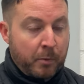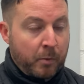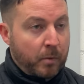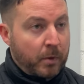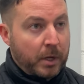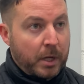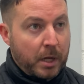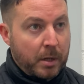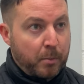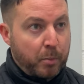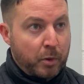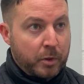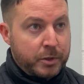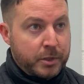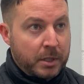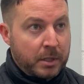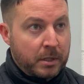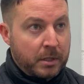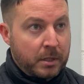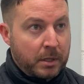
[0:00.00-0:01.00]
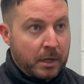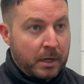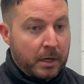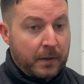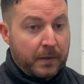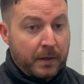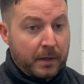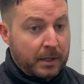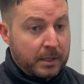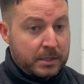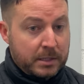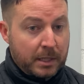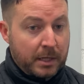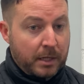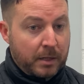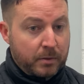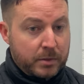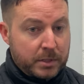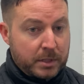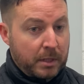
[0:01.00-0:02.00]
We want to keep pushing, and I think this
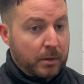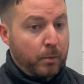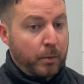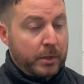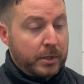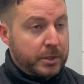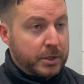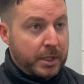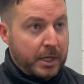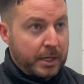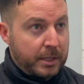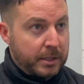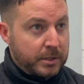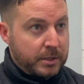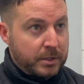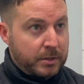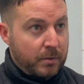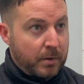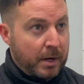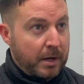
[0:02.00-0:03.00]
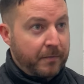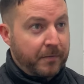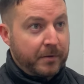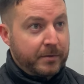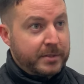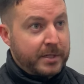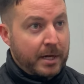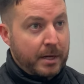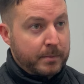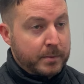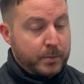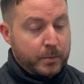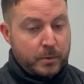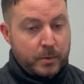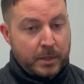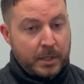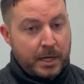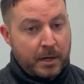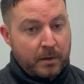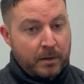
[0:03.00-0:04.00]
league still will change quite a few times
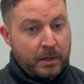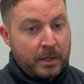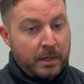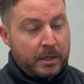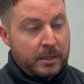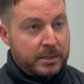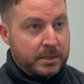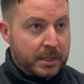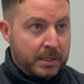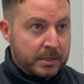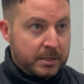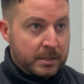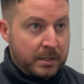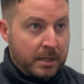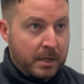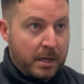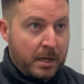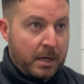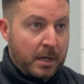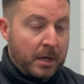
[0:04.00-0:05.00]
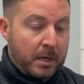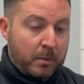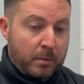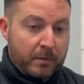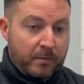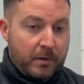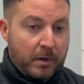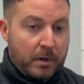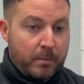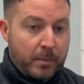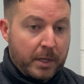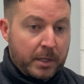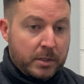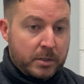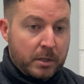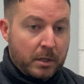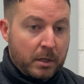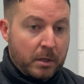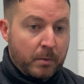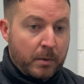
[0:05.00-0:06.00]
between now and the end of the season. We've got to make
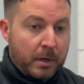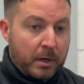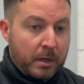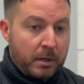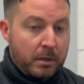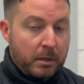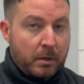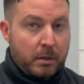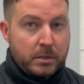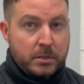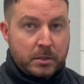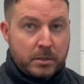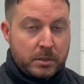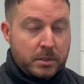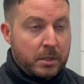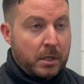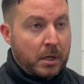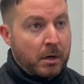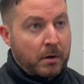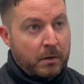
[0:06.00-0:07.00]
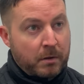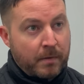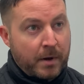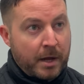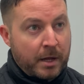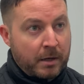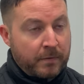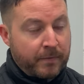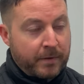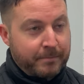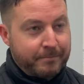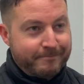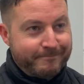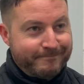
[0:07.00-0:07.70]
sure we're causing a stir at the right end of it.